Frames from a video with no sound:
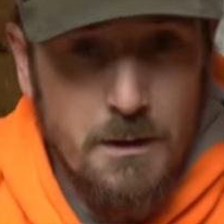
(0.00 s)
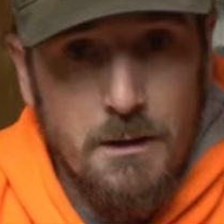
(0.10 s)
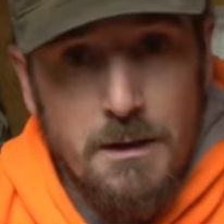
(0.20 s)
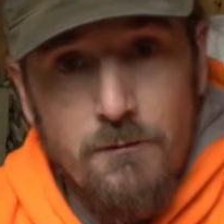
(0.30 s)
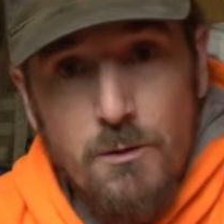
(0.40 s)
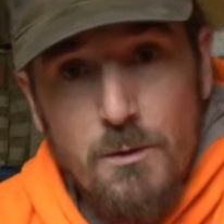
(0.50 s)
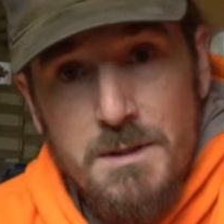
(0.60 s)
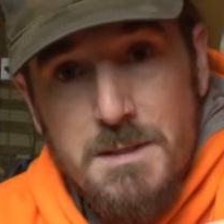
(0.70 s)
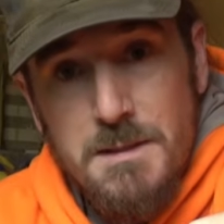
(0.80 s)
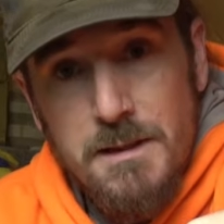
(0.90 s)
Even though
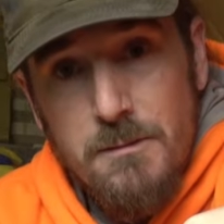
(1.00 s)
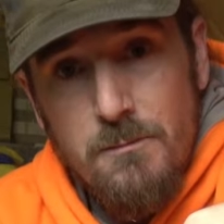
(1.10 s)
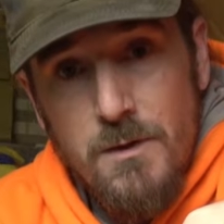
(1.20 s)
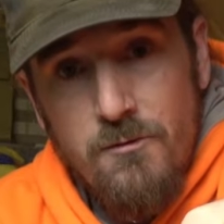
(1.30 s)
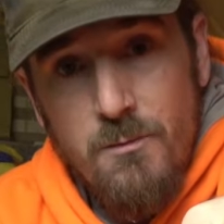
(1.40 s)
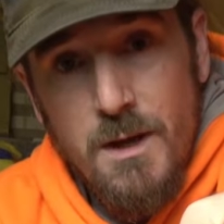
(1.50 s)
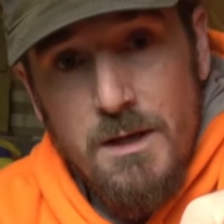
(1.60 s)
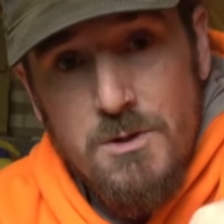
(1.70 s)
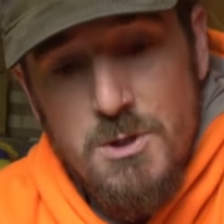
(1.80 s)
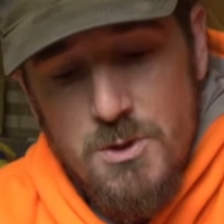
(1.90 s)
it's slim, they've
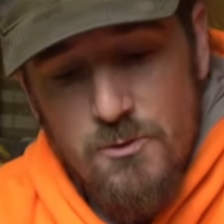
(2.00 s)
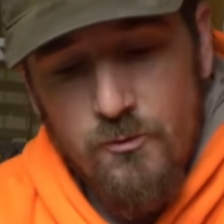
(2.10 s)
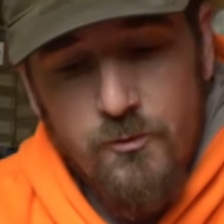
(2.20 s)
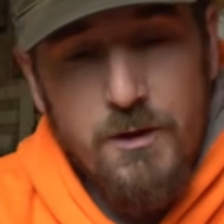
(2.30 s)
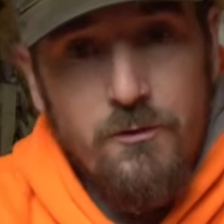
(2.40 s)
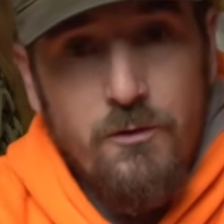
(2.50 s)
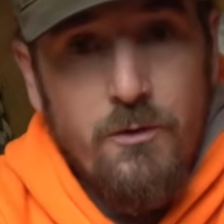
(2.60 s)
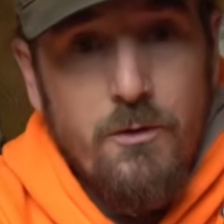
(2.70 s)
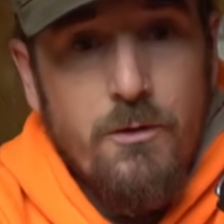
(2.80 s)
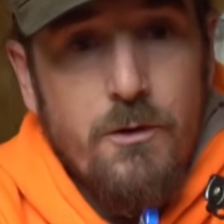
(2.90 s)
managed to fit
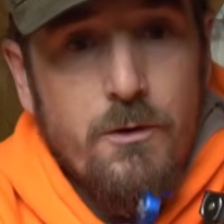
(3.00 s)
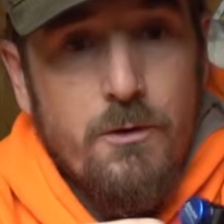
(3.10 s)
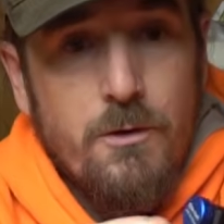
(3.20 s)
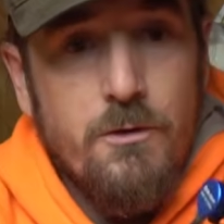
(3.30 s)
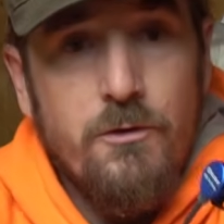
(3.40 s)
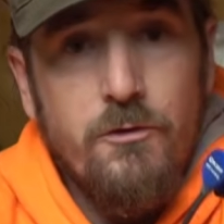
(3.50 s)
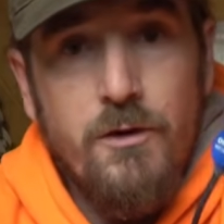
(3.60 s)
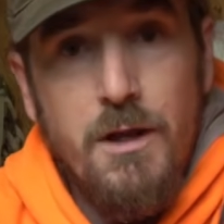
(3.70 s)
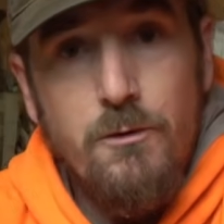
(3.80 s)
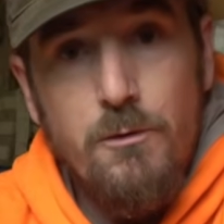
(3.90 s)
their
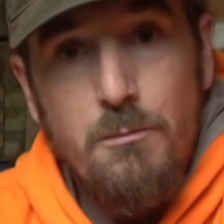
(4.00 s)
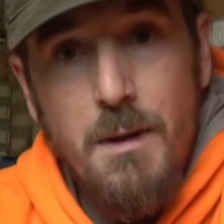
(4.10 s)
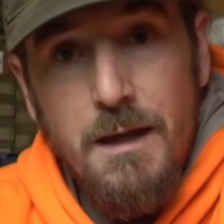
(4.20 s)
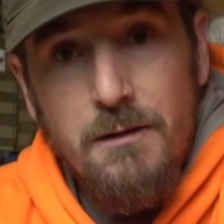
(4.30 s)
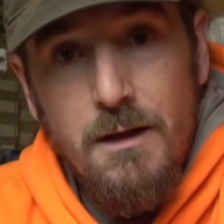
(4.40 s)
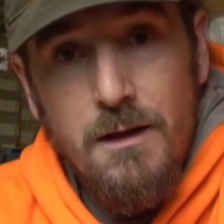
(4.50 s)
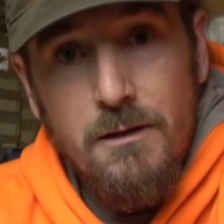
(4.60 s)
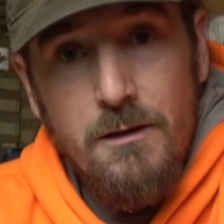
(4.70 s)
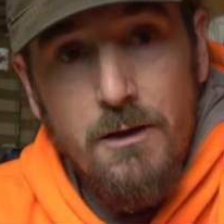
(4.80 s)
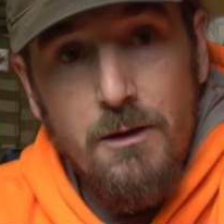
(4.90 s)
standard
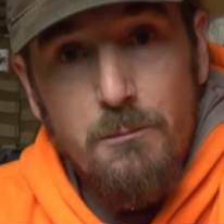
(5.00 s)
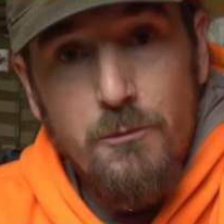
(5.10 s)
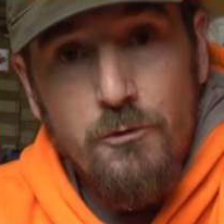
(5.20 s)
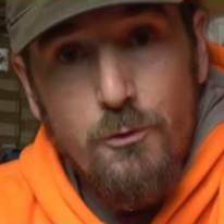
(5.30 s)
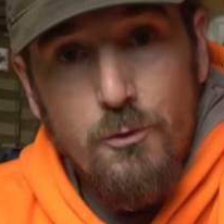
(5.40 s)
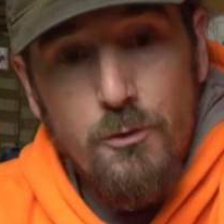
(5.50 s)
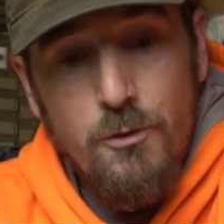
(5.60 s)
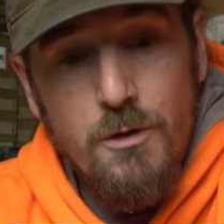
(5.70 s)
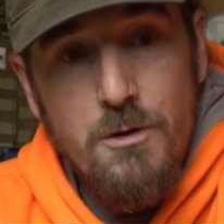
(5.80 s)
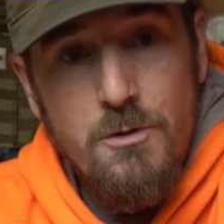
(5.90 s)
magnetic
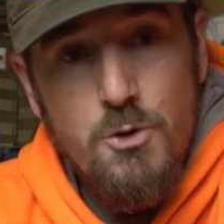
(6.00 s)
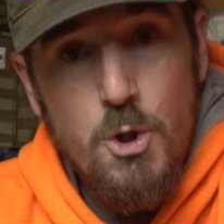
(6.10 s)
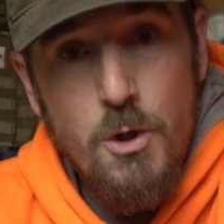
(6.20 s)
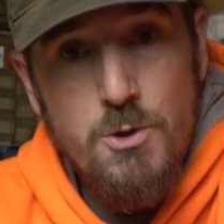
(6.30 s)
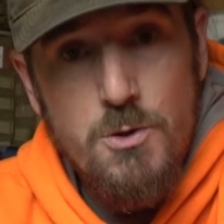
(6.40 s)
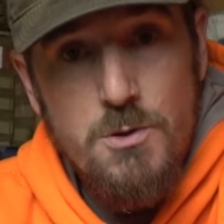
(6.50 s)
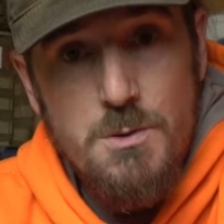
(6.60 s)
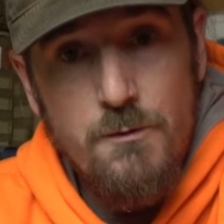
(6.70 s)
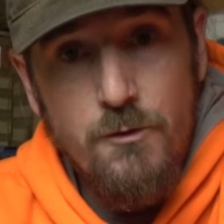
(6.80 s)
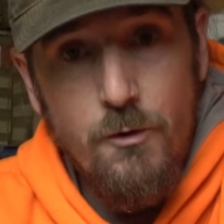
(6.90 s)
circle charger.
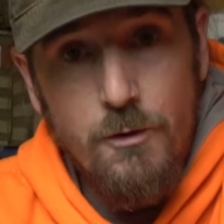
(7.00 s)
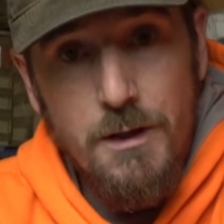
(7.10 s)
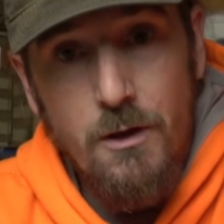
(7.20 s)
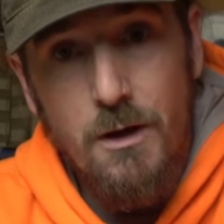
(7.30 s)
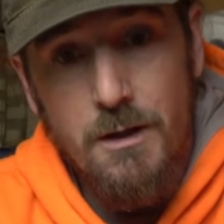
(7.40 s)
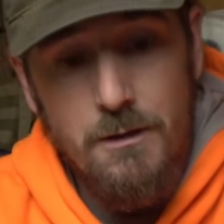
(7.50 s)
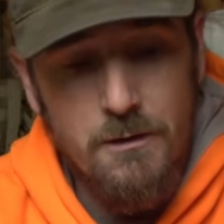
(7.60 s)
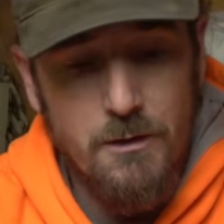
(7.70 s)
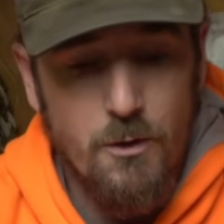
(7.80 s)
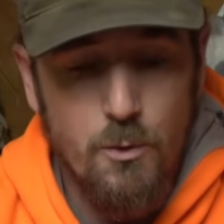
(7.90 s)
So if you've already got
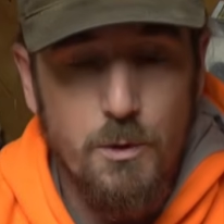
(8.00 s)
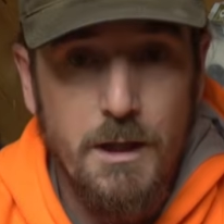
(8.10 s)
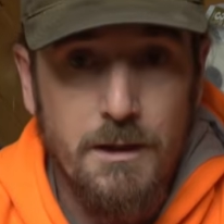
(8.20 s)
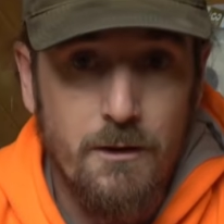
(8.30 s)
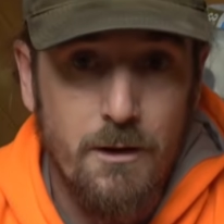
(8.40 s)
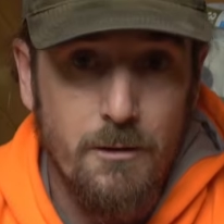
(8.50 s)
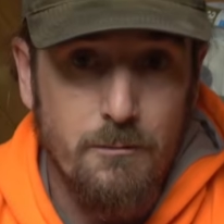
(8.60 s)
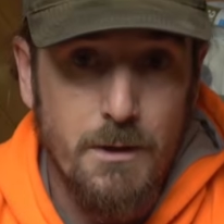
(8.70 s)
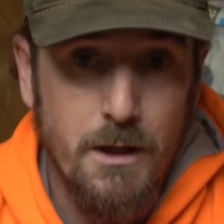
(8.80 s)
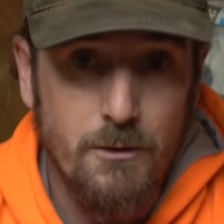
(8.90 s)
an Olight,
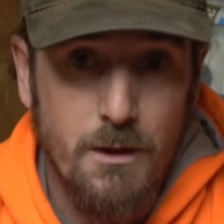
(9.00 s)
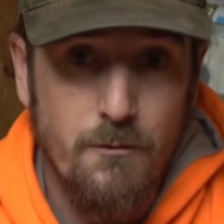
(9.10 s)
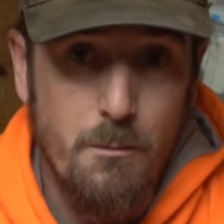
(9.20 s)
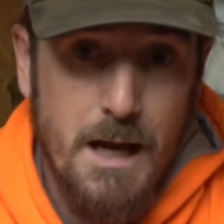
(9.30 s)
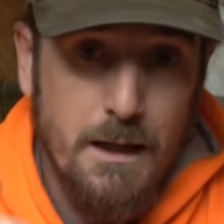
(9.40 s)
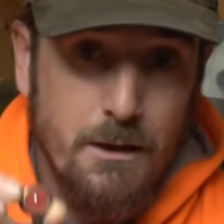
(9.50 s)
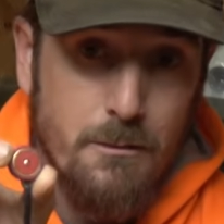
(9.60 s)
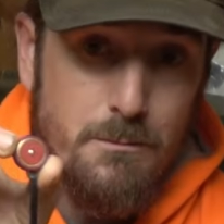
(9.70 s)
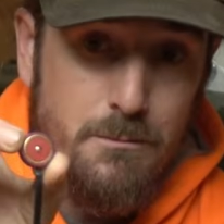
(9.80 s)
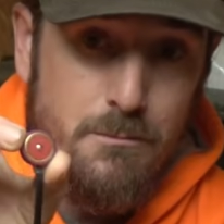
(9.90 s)
now you'll have a
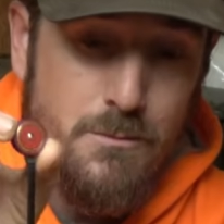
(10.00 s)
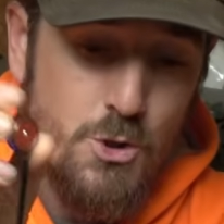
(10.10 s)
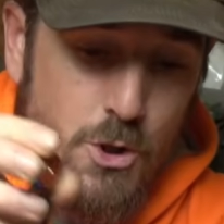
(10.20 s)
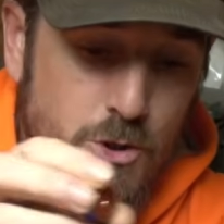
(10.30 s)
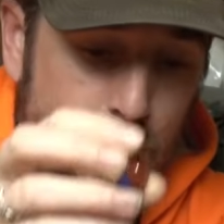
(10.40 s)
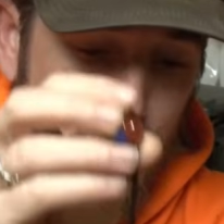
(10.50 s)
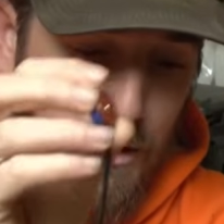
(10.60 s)
backup charging